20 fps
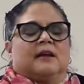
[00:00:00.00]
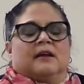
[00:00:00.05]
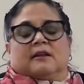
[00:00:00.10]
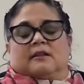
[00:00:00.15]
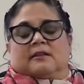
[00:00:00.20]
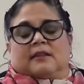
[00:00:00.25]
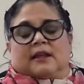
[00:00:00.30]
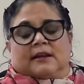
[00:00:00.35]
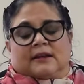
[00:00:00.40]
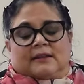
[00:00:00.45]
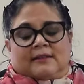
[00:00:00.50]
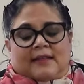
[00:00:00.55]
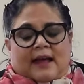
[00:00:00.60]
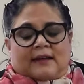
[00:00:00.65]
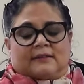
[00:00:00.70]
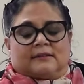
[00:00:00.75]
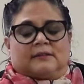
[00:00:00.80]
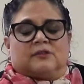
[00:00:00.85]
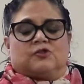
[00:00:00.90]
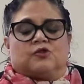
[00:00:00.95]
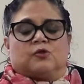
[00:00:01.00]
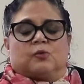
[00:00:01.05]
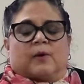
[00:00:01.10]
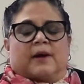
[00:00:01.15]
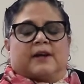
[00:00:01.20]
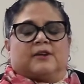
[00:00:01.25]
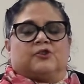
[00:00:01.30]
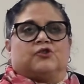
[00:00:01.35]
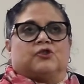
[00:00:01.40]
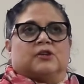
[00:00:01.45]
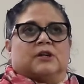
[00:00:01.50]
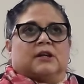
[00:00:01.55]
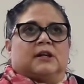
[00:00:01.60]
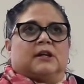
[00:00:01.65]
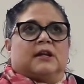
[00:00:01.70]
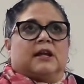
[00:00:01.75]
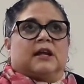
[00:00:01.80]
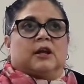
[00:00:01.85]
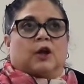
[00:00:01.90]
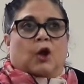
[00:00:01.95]
then in that
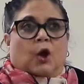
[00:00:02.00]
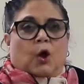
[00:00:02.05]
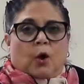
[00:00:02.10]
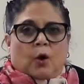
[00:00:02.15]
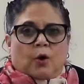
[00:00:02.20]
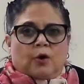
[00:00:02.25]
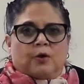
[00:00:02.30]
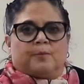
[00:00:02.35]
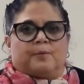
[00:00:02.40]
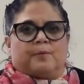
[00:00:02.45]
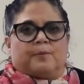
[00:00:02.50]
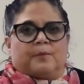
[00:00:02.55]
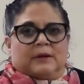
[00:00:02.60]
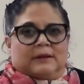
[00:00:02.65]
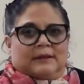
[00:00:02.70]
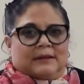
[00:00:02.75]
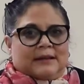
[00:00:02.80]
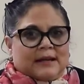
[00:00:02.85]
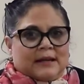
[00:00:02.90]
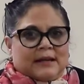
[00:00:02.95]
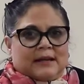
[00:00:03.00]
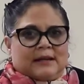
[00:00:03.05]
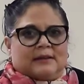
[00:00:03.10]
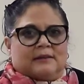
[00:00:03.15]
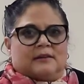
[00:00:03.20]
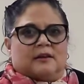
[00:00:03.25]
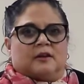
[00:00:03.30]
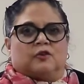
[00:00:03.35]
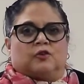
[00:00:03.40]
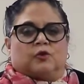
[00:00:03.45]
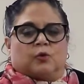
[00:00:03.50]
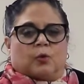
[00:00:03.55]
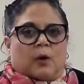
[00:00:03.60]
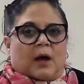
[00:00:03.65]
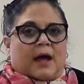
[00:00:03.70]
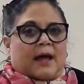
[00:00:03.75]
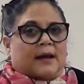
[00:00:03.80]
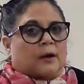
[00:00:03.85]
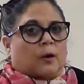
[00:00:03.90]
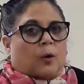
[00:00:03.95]
situation, it could lead to
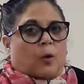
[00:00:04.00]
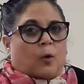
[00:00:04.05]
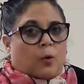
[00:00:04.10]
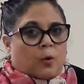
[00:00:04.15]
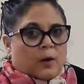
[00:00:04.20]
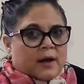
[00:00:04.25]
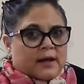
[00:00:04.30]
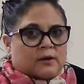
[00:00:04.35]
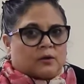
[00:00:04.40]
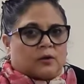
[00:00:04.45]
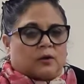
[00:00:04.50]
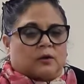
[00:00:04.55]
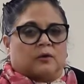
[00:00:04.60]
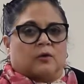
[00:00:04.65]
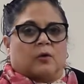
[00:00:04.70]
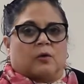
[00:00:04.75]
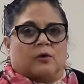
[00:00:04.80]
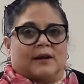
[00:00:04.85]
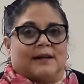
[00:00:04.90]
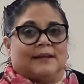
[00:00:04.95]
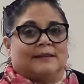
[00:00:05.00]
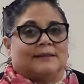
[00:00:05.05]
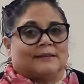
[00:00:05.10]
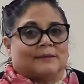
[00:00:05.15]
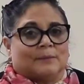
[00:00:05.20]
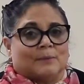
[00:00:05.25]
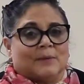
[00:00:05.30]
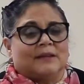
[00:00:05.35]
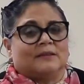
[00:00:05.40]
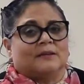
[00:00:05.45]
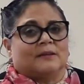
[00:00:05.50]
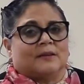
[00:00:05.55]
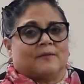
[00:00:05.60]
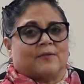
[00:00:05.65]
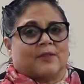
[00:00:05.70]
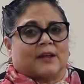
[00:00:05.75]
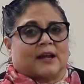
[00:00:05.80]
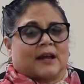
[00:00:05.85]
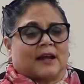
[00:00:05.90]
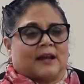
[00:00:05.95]
an acquittal or a dismissal
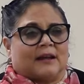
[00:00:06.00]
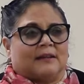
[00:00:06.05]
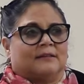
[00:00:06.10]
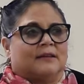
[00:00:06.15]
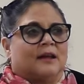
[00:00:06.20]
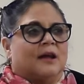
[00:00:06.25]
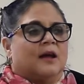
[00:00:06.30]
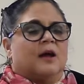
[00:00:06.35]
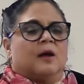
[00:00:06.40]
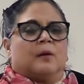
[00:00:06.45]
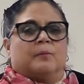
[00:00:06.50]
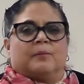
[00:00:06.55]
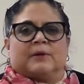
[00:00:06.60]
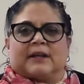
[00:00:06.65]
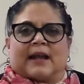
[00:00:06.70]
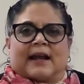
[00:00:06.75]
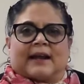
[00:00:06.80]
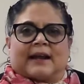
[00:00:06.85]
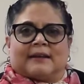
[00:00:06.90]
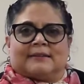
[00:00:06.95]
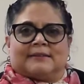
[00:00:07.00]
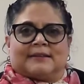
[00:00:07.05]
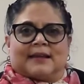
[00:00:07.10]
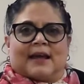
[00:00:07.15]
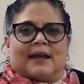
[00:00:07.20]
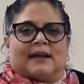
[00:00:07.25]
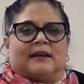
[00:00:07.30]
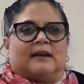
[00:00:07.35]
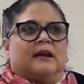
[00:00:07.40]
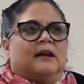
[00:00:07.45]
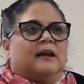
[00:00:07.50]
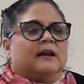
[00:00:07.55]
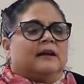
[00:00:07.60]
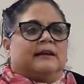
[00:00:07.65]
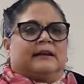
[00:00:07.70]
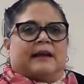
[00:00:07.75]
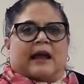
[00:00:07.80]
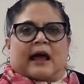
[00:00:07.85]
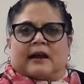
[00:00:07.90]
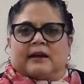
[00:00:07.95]
of the case. But like I said,
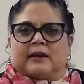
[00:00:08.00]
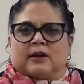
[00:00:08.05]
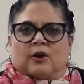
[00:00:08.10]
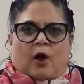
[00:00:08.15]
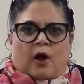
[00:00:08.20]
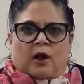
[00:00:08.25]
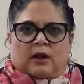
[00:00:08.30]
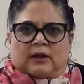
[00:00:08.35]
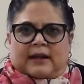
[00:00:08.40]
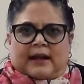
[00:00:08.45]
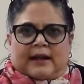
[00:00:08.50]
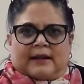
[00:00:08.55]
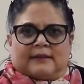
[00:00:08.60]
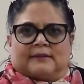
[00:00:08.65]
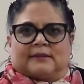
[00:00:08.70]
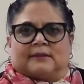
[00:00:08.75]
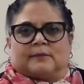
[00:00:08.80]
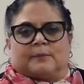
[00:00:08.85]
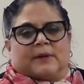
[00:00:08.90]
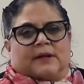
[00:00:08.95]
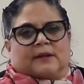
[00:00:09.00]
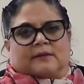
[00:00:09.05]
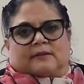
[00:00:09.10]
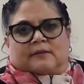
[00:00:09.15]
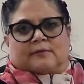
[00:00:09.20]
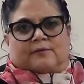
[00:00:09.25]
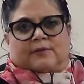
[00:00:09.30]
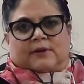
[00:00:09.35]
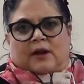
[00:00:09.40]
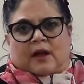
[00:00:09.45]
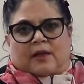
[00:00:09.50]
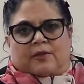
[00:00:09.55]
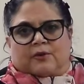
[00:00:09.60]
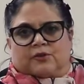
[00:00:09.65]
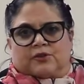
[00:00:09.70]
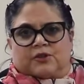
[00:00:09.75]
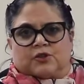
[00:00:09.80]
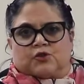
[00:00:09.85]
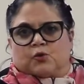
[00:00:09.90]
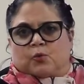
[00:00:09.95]
not in all cases, because if in other
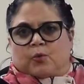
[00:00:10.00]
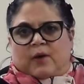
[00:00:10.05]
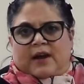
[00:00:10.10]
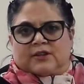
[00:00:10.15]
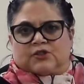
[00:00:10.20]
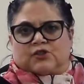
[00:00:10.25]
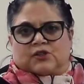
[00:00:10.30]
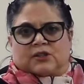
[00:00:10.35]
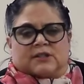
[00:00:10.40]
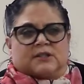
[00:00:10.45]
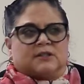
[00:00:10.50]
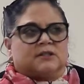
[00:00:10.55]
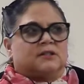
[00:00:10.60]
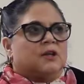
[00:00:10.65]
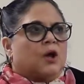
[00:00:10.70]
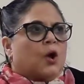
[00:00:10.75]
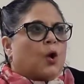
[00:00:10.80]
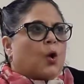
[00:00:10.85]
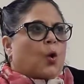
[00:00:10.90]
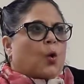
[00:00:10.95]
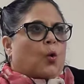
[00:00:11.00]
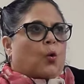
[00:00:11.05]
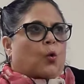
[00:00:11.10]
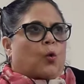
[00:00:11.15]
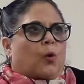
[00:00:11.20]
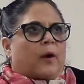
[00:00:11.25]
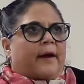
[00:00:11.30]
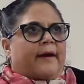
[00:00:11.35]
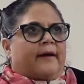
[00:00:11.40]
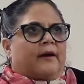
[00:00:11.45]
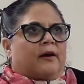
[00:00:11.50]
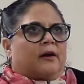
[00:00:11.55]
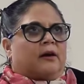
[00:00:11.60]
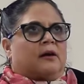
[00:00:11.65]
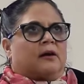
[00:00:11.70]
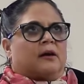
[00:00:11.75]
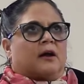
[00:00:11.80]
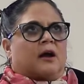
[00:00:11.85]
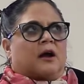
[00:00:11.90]
situations where